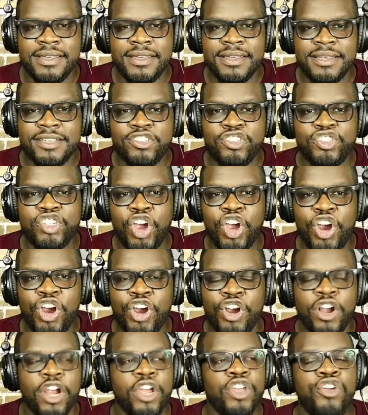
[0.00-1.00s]

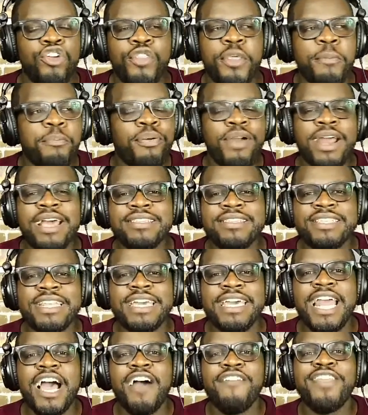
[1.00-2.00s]
Sir, you're the
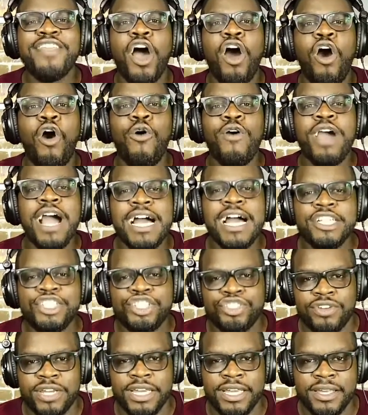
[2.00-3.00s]
president of the whole
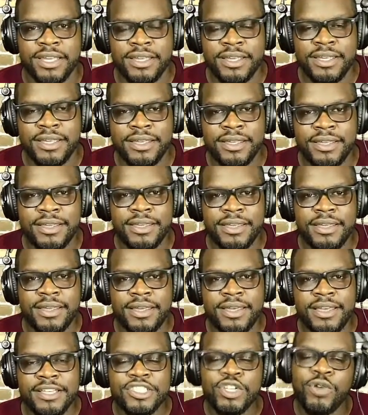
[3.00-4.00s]
country.
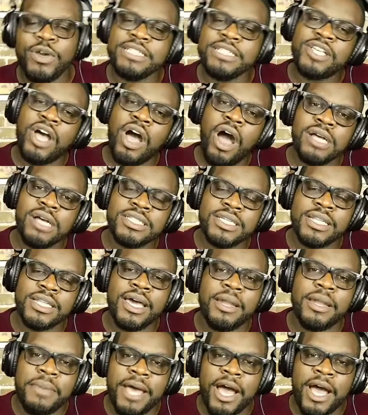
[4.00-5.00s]
So he talks a
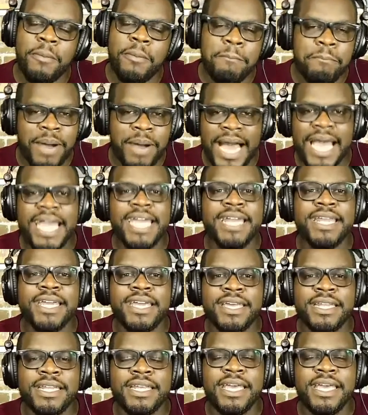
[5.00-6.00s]
lot about
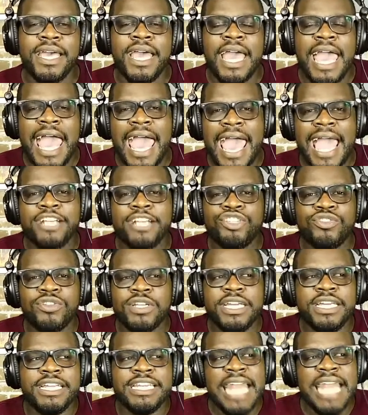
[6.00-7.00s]
Biden
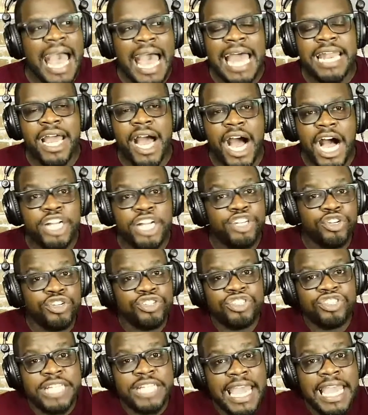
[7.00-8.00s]
actually not
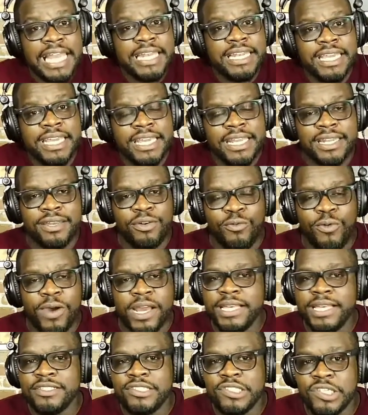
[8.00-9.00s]
understanding what
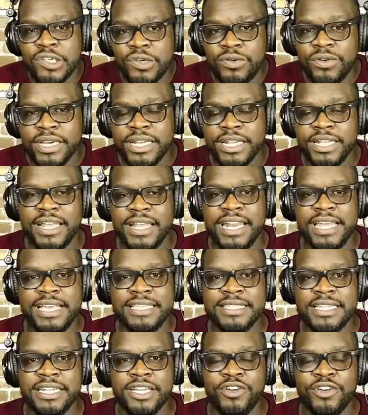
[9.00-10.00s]
he's doing and that he's
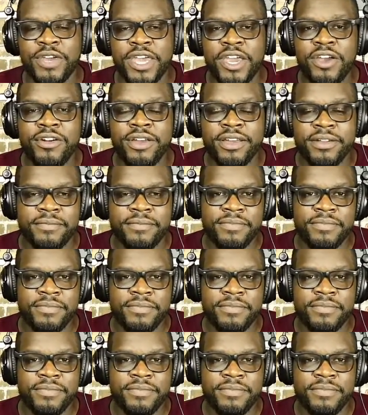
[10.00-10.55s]
incoherent.